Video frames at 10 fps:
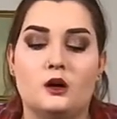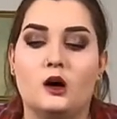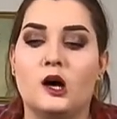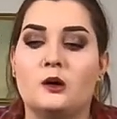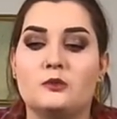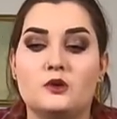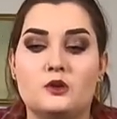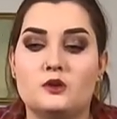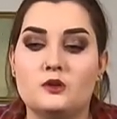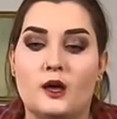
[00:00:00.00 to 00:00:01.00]
Um, but you
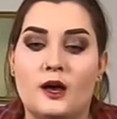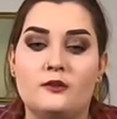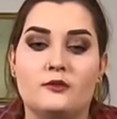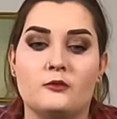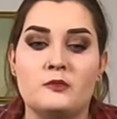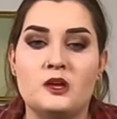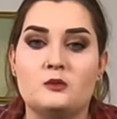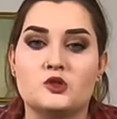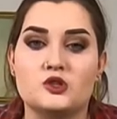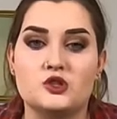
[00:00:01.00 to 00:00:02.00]
can do that. For me,
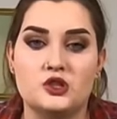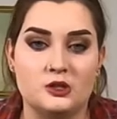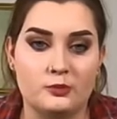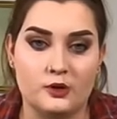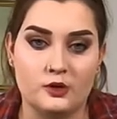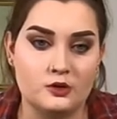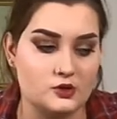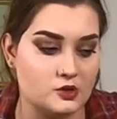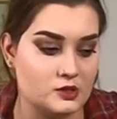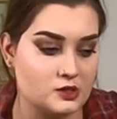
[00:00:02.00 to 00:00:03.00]
it was just cheaper
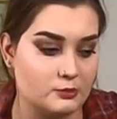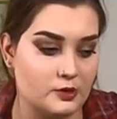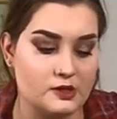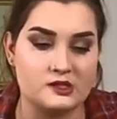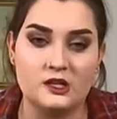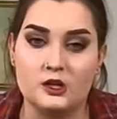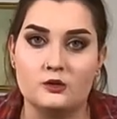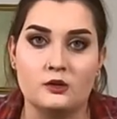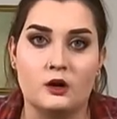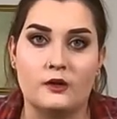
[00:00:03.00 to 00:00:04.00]
just to put a Sena
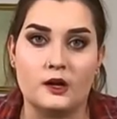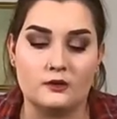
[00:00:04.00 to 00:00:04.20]
unit on there,